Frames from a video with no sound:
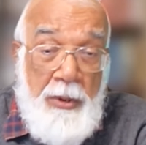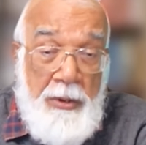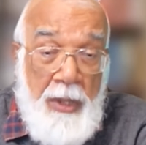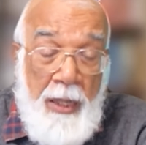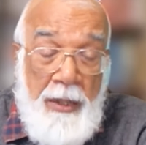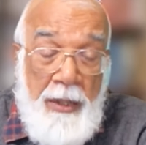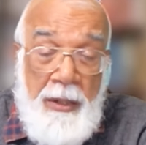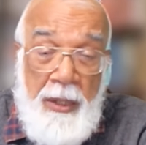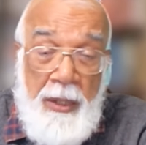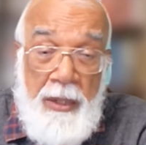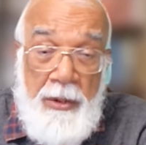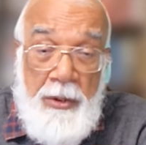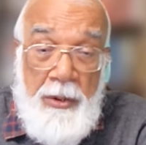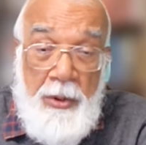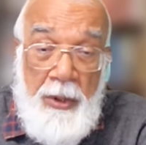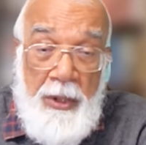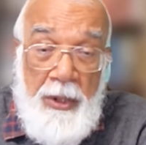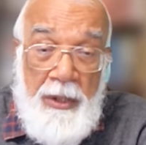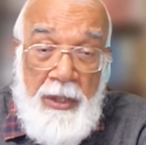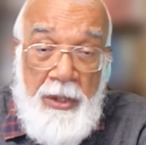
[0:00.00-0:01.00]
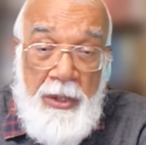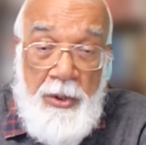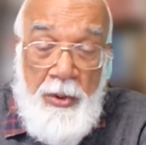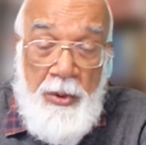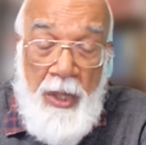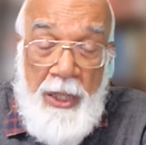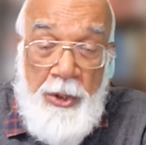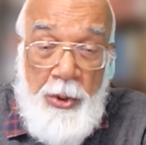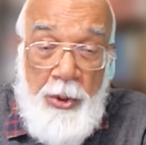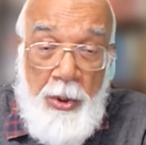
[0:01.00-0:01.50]
society is doing
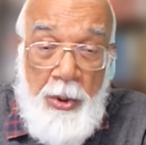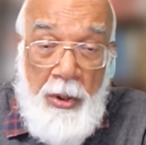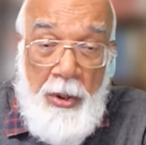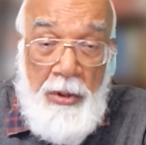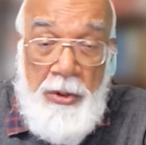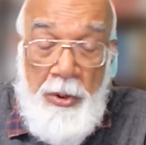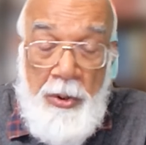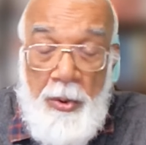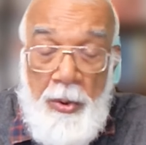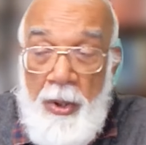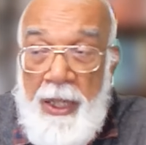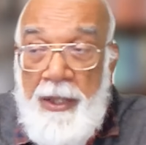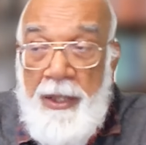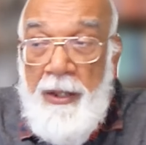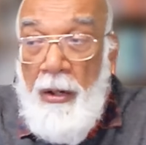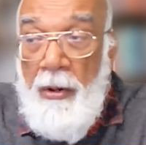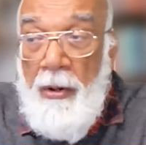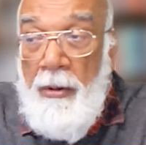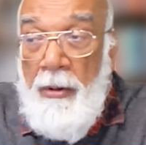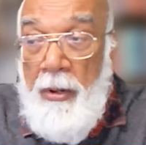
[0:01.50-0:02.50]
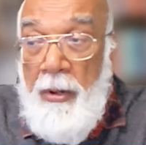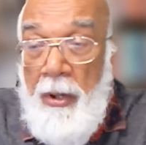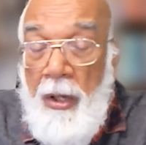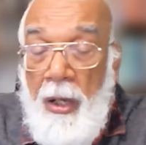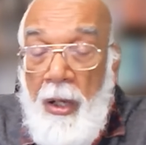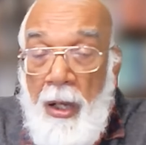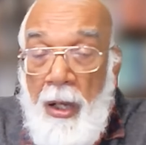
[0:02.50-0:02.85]
this, so I should also do it. No,